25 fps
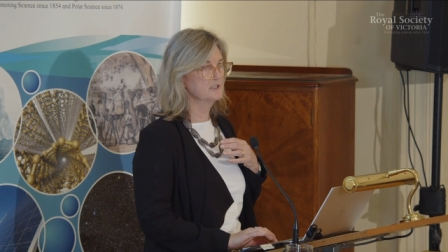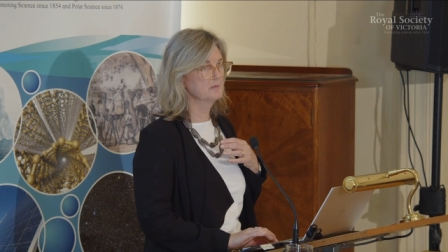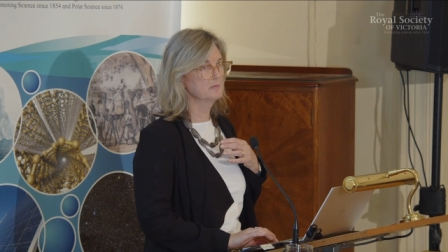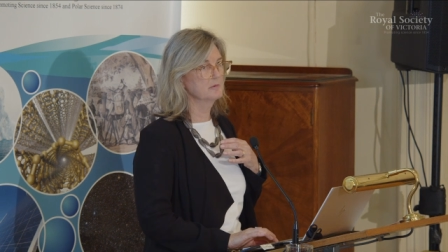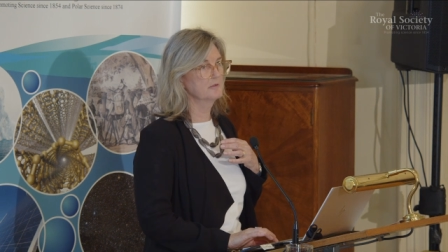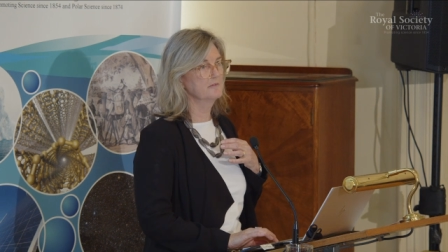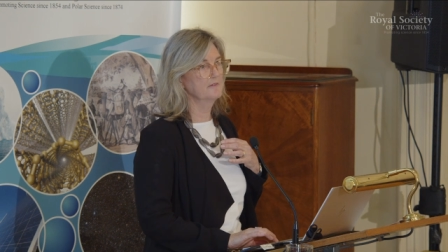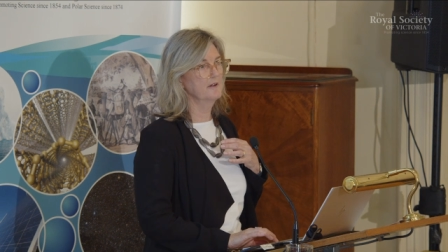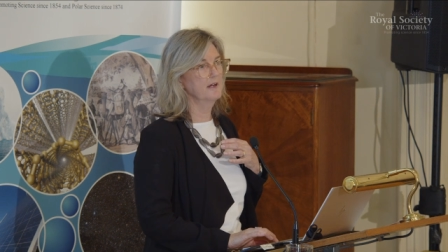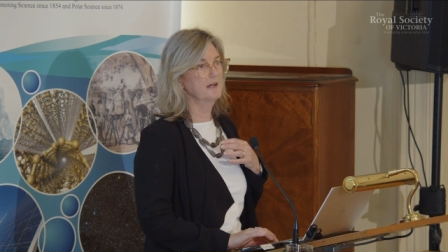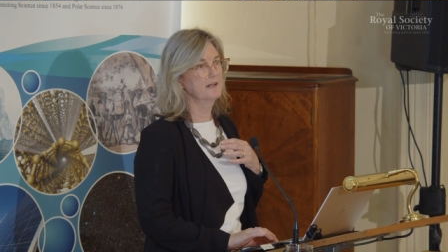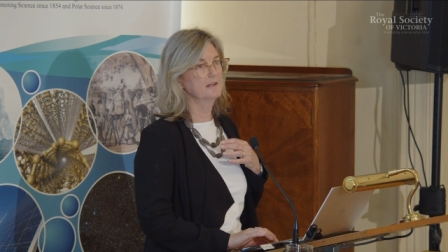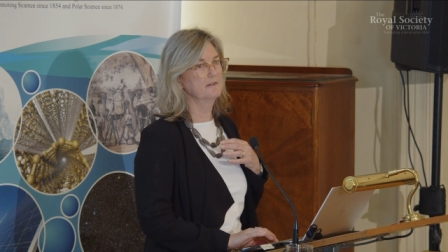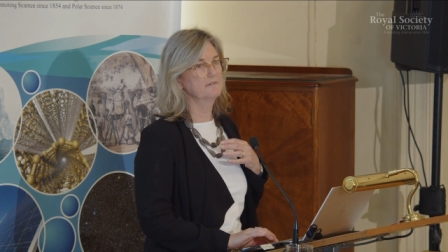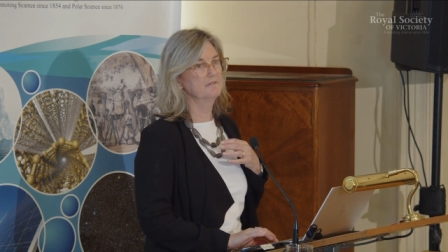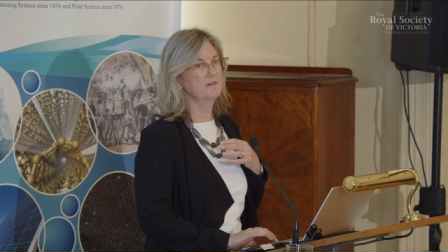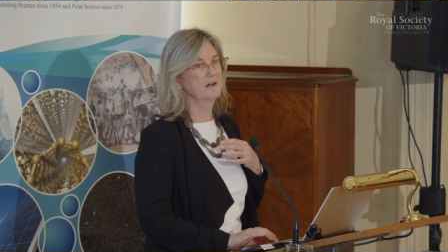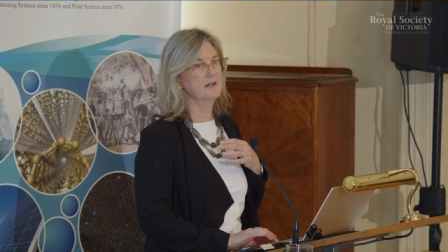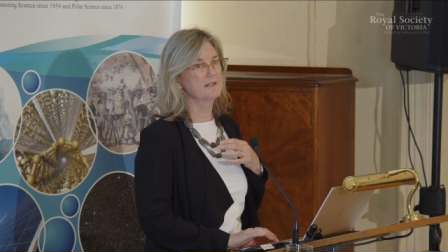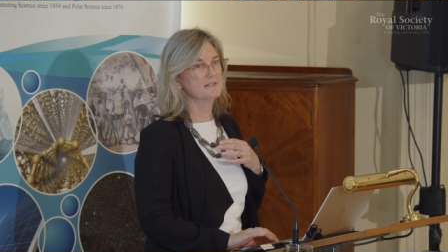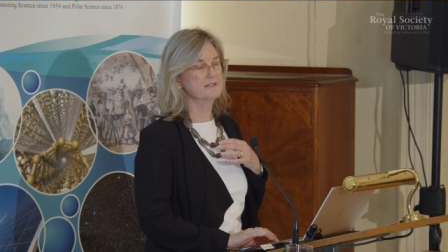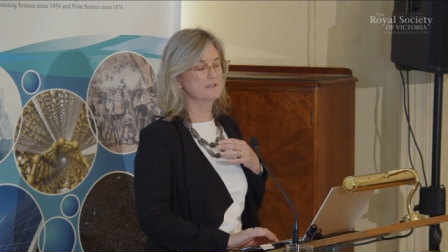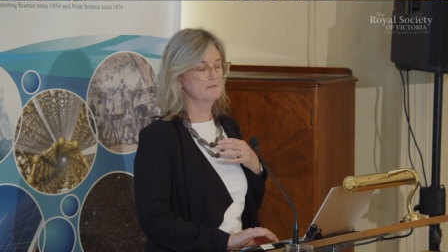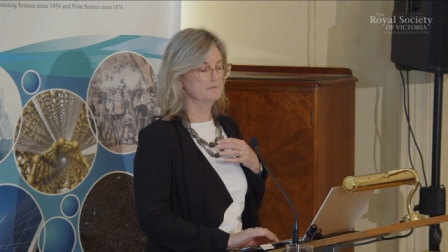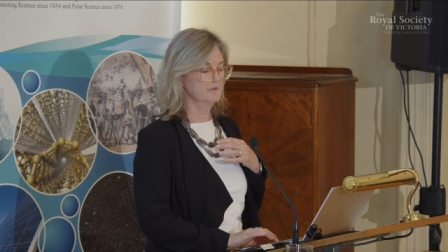to provide
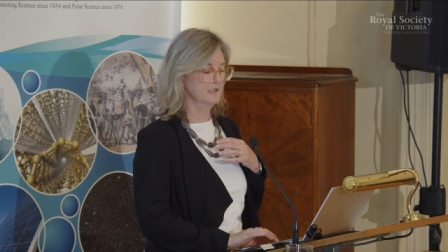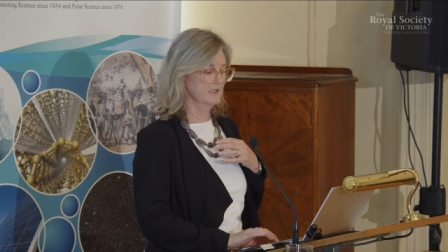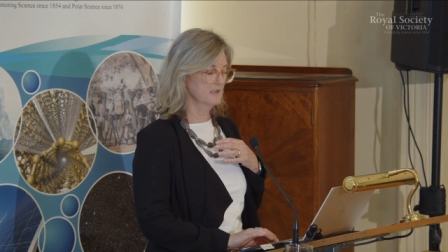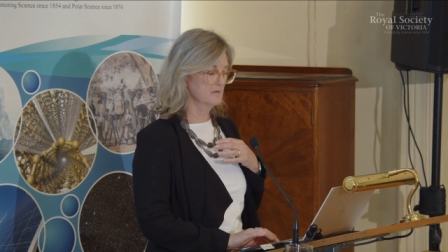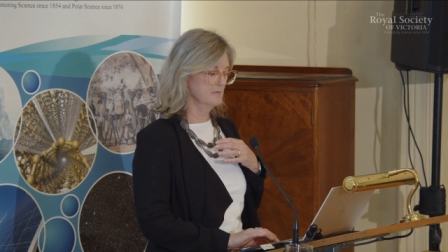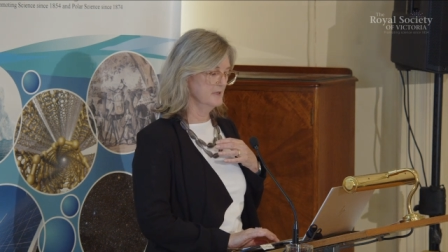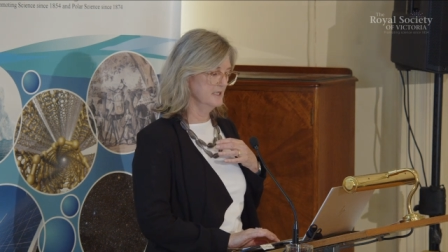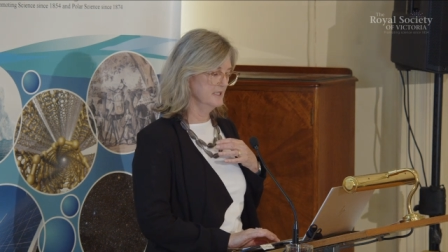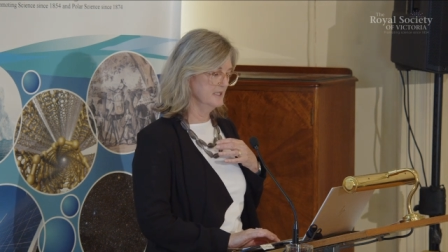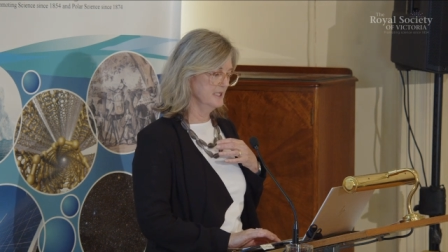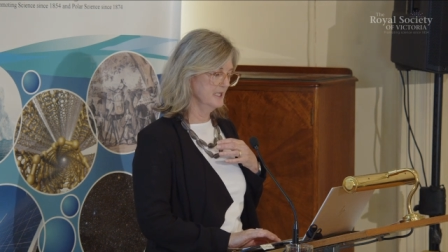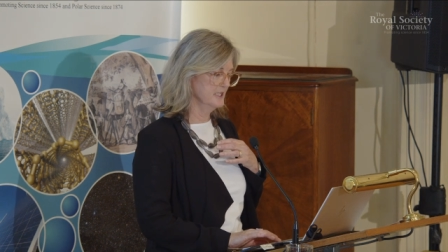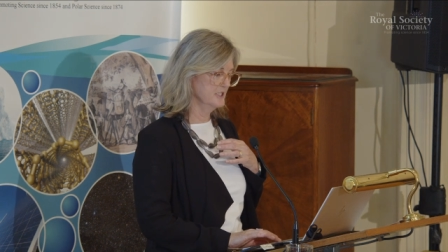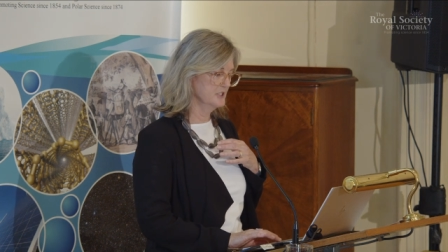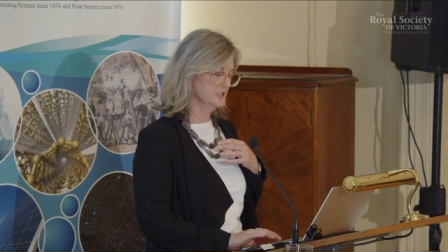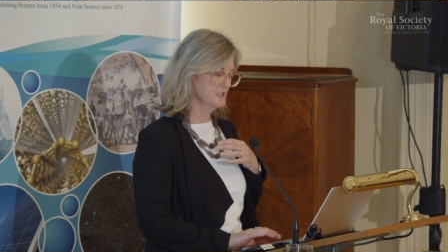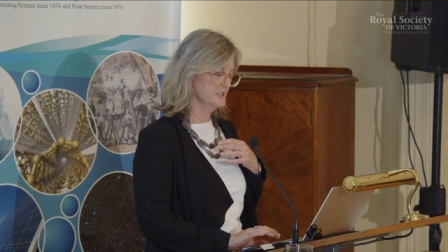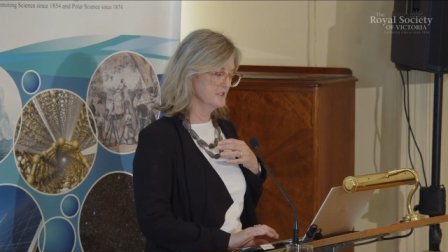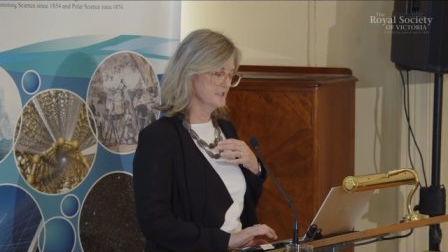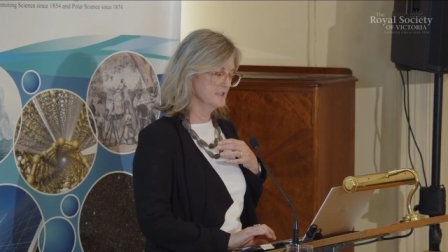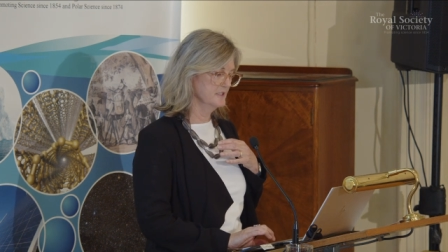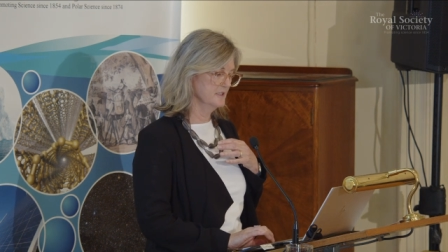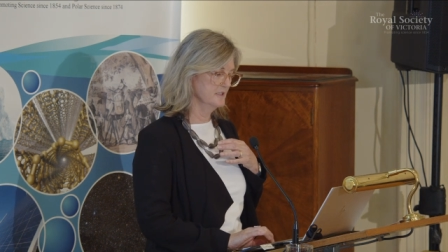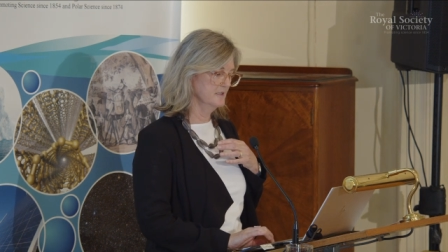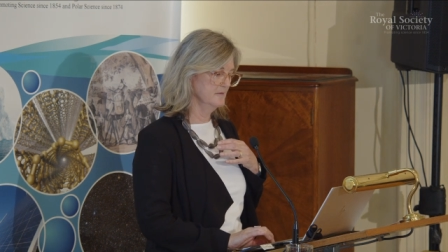advice and
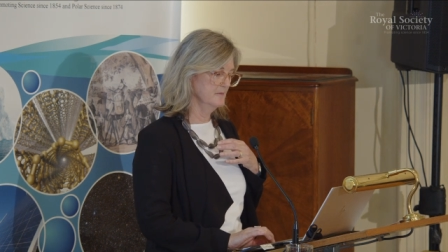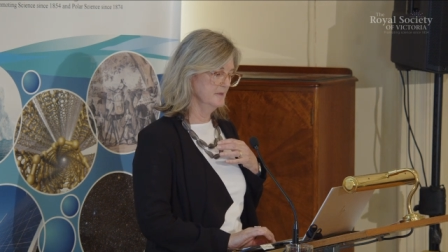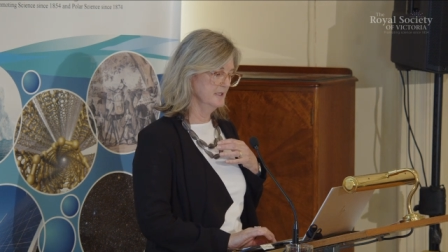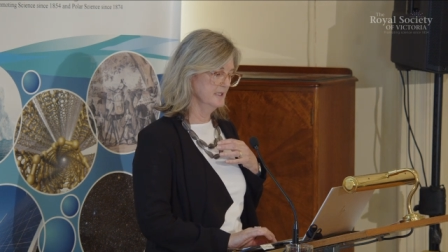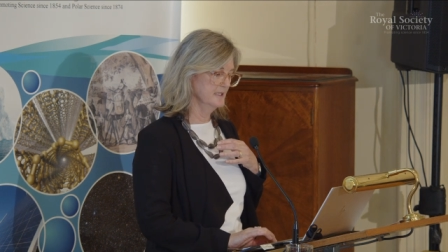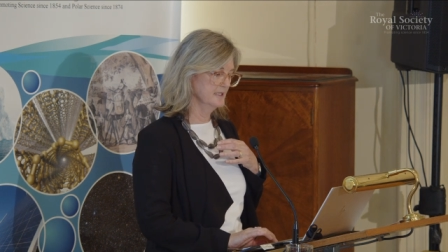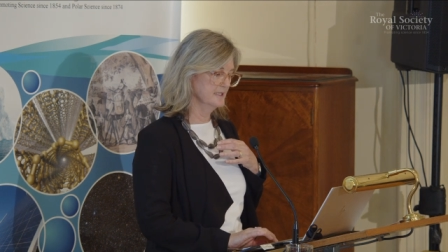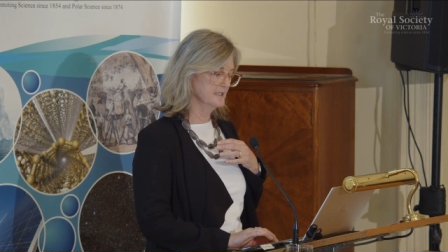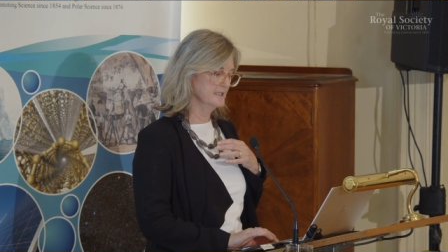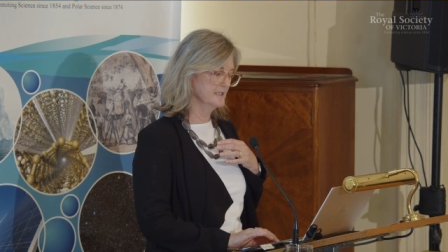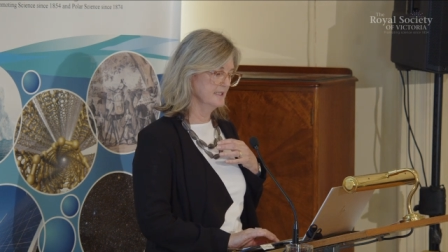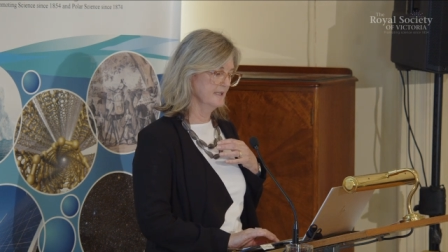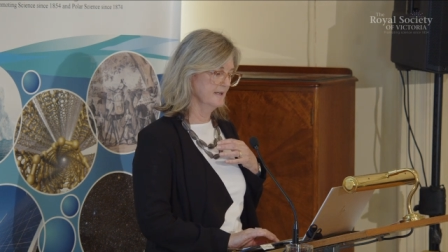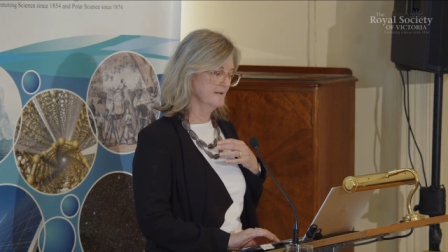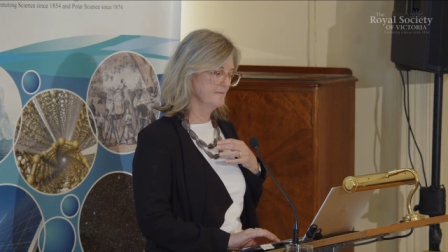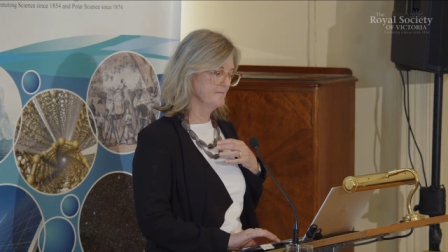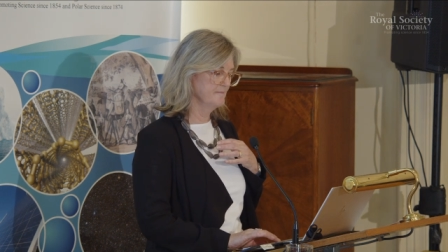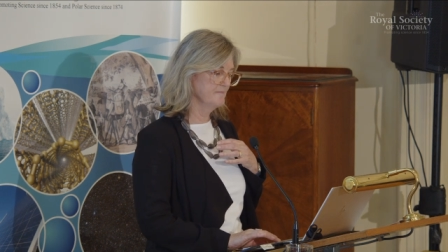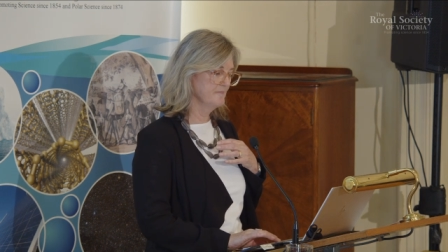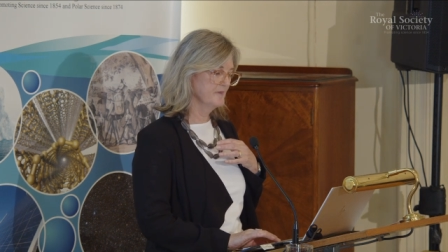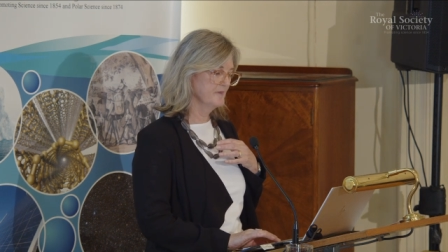recommendations to the minister.